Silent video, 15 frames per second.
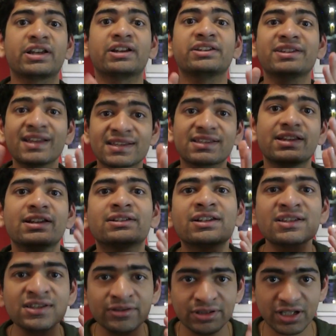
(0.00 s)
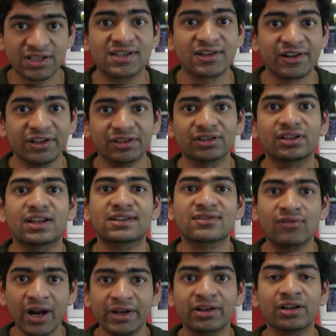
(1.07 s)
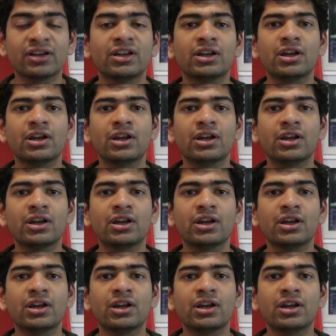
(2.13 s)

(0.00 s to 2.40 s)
And yes, it is a touchscreen, that's right.